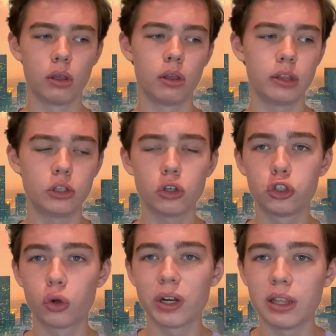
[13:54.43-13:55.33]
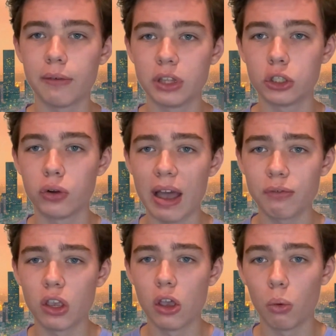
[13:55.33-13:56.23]
They took Jordan Love in the
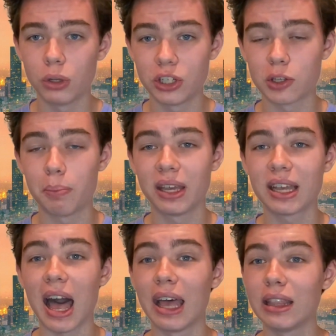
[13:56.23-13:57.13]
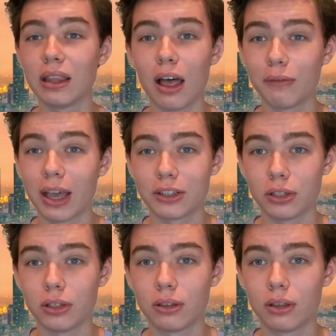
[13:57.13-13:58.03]
draft, which is a pick I love
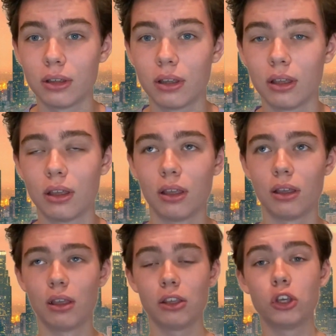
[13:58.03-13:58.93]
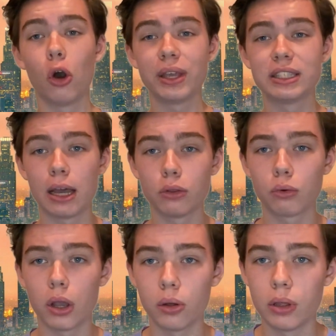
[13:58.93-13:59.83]
actually. Going down the
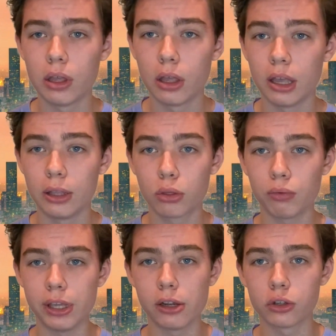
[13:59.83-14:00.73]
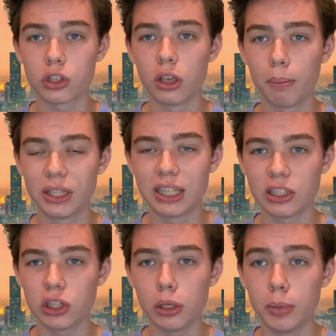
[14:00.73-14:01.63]
road, in 3 years,
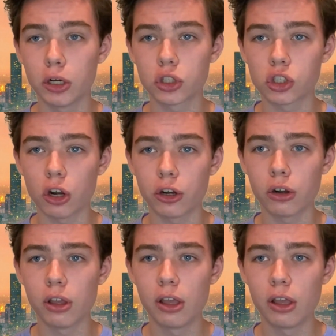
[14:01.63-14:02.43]
potentially be your starter